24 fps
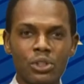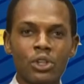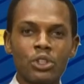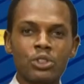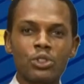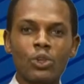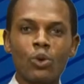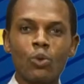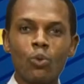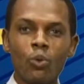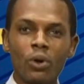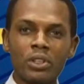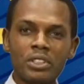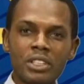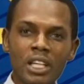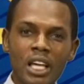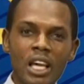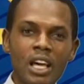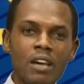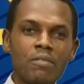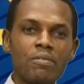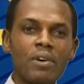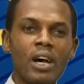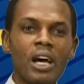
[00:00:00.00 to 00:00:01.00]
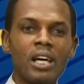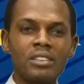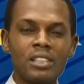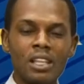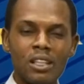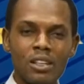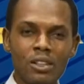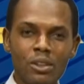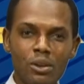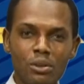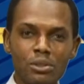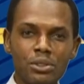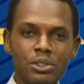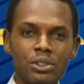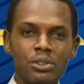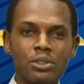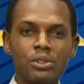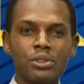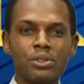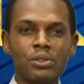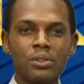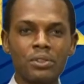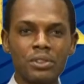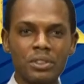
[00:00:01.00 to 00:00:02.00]
So whatever the
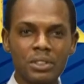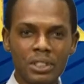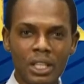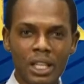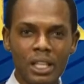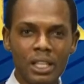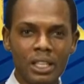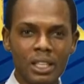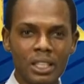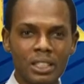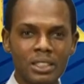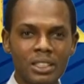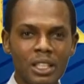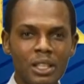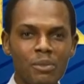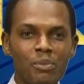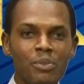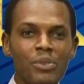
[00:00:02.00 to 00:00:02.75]
Constitution says